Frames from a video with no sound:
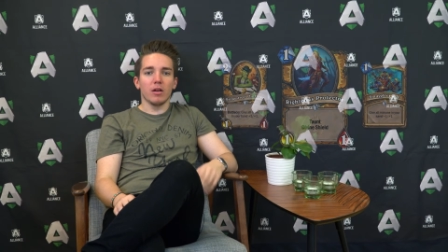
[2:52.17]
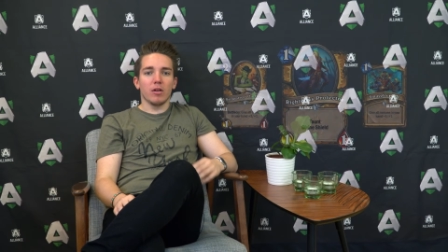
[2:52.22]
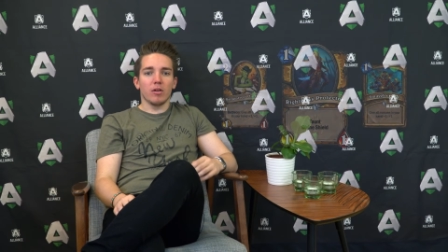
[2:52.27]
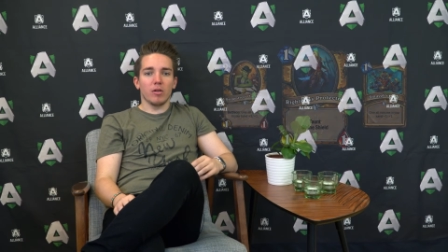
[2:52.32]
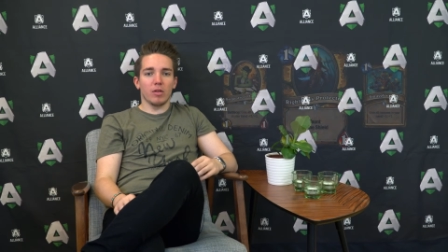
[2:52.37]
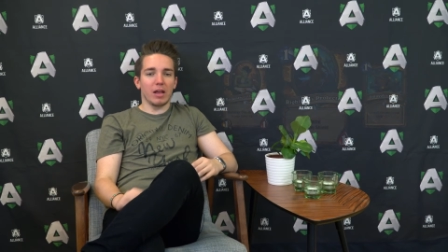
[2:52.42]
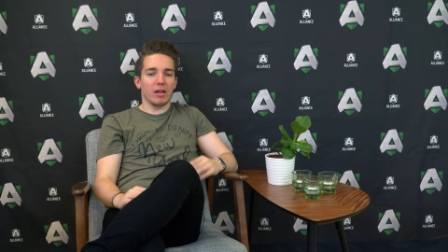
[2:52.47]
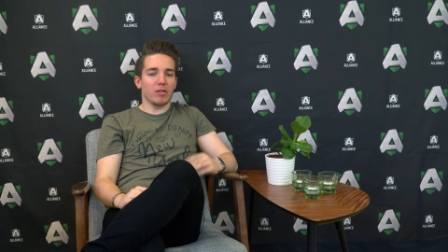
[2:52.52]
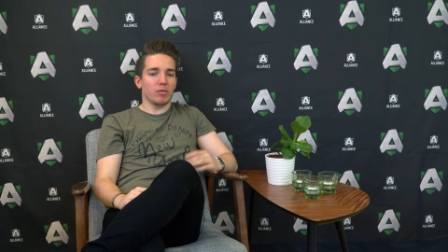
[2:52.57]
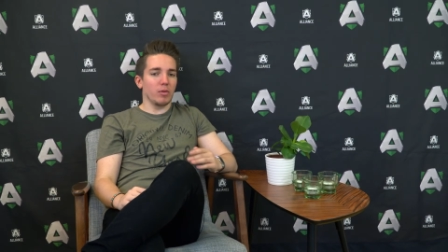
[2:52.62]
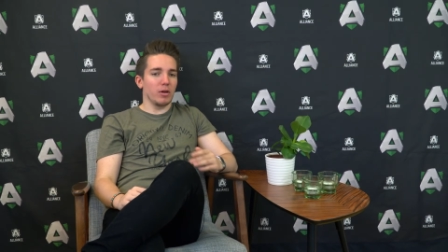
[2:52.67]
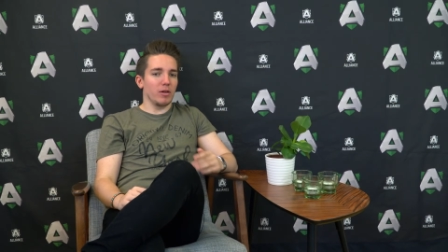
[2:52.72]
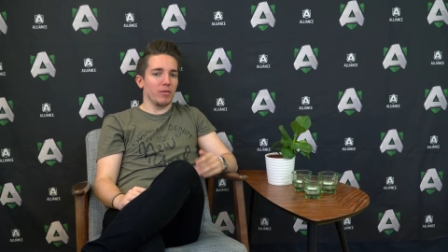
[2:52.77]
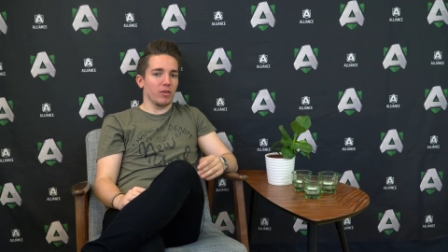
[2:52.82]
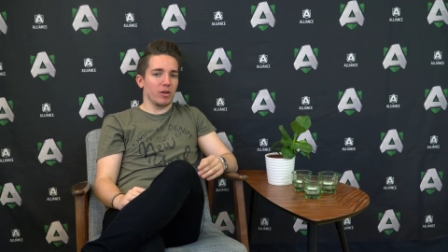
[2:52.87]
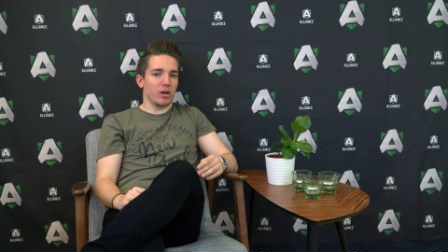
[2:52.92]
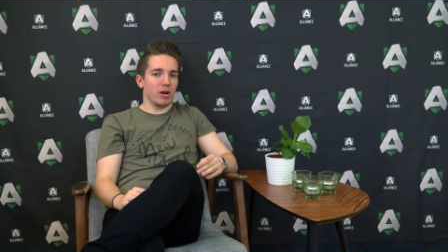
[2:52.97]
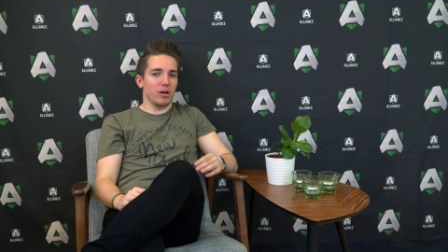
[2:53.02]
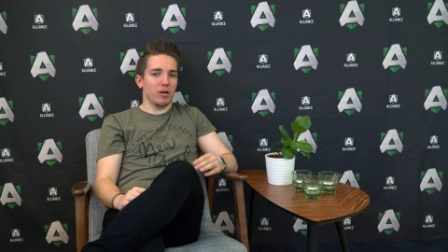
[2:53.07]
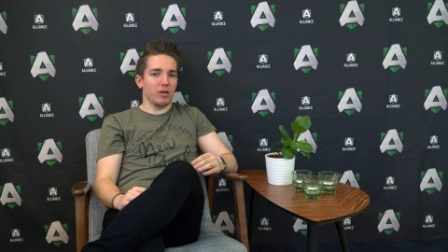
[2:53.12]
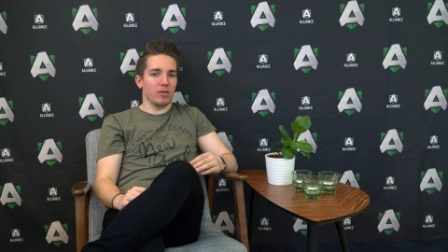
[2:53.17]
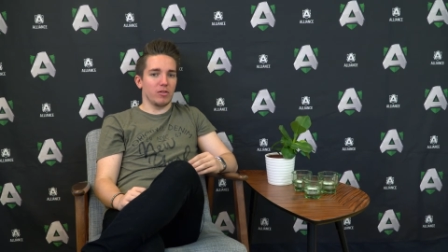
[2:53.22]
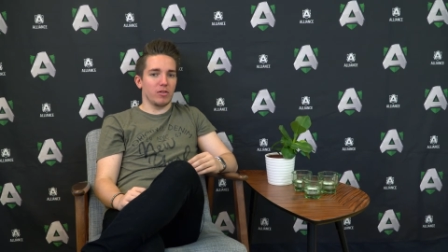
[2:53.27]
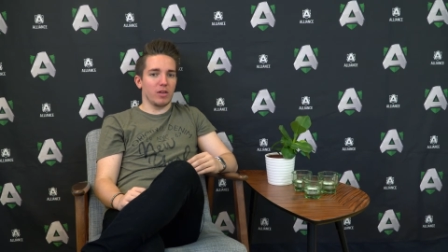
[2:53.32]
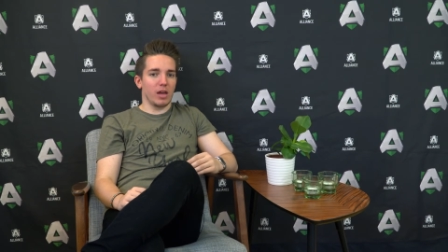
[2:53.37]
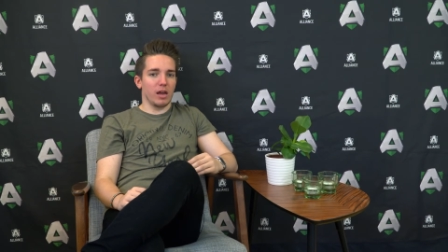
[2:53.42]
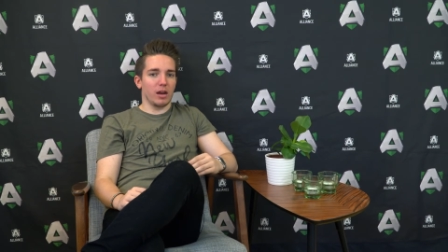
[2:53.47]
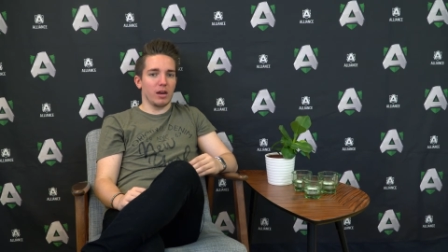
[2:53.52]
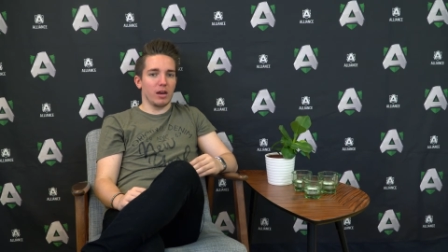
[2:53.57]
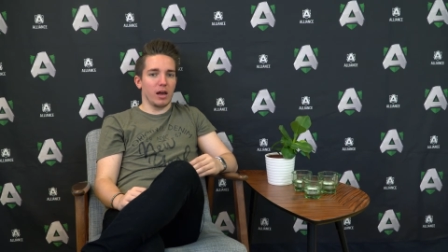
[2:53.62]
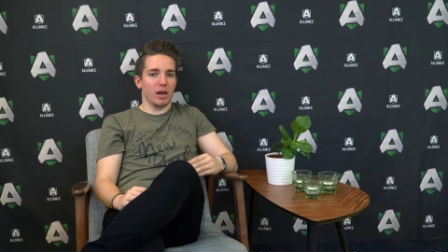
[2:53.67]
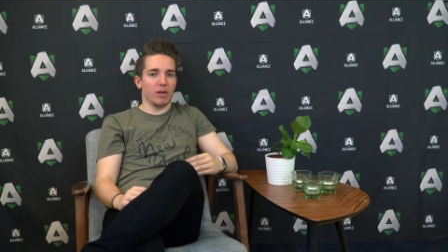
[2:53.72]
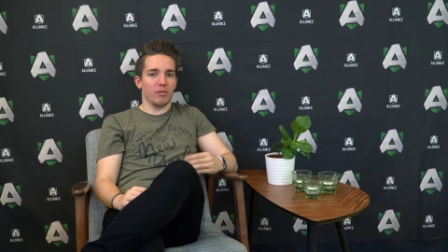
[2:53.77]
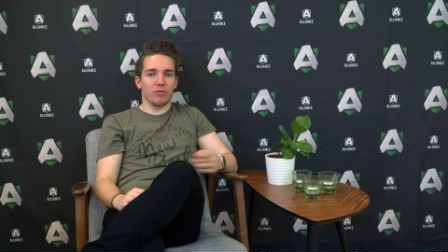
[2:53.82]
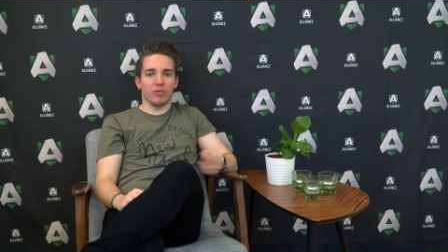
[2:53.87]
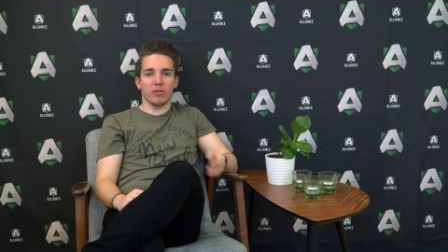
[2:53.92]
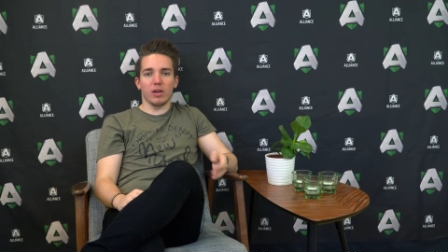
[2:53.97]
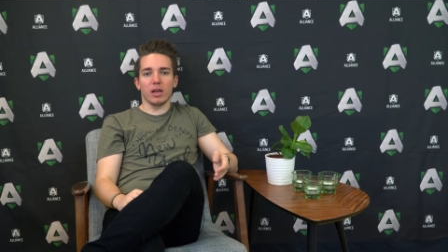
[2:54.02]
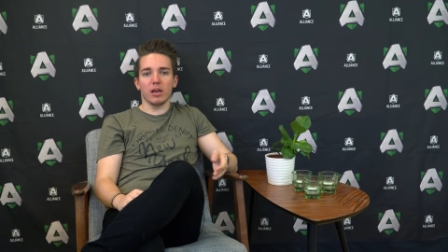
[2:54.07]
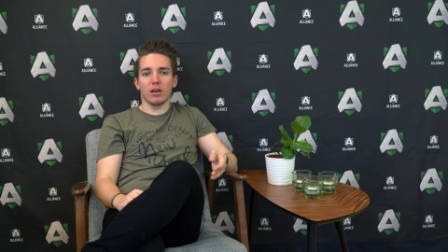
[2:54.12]
But that's one of the cards that I
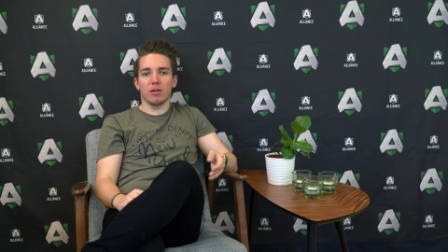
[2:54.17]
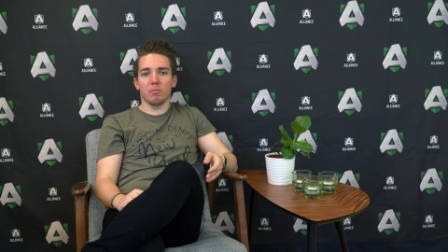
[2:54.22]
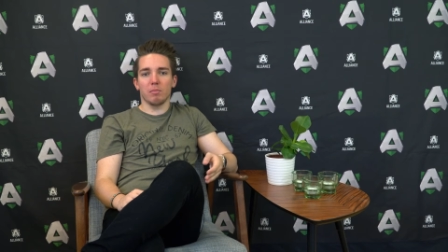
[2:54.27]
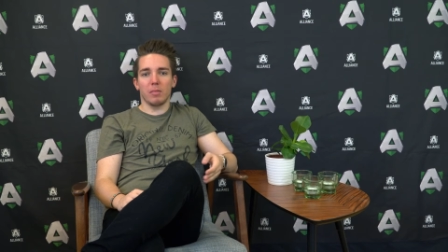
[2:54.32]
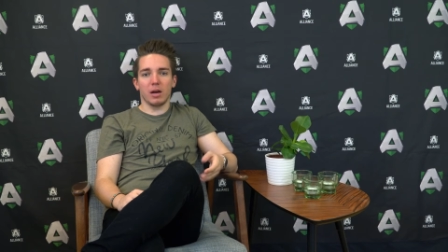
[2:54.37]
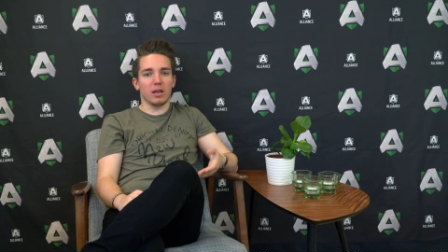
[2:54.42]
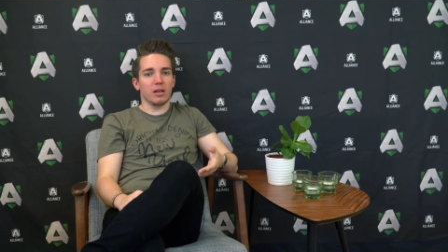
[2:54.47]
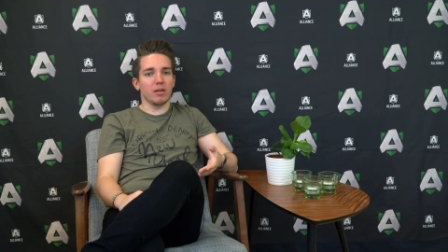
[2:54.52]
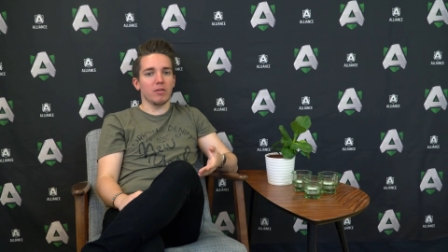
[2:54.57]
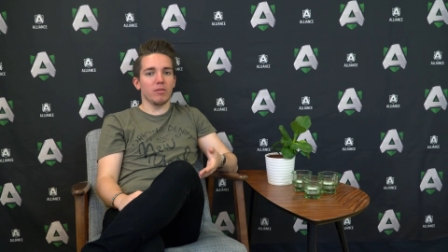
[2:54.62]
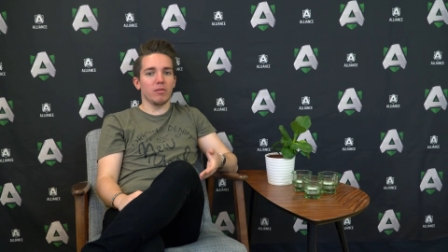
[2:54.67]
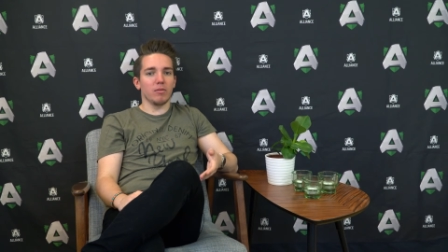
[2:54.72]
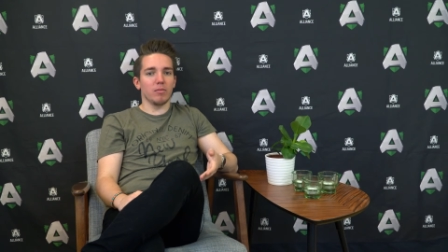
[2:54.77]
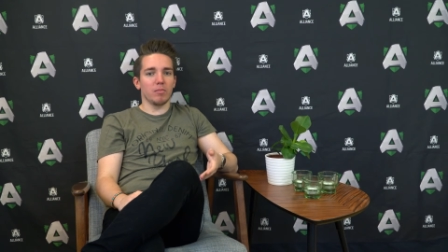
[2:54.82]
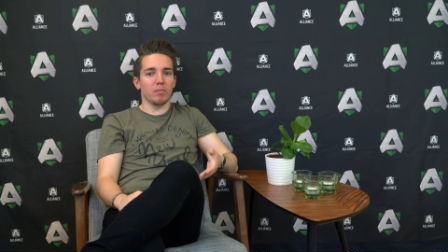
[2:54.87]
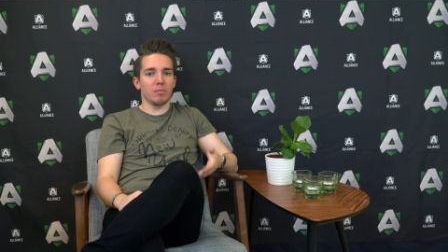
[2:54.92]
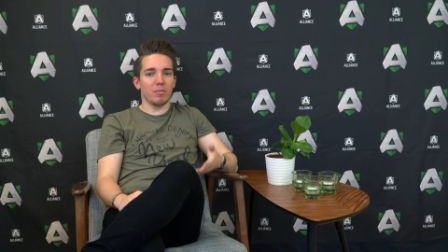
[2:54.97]
think might have,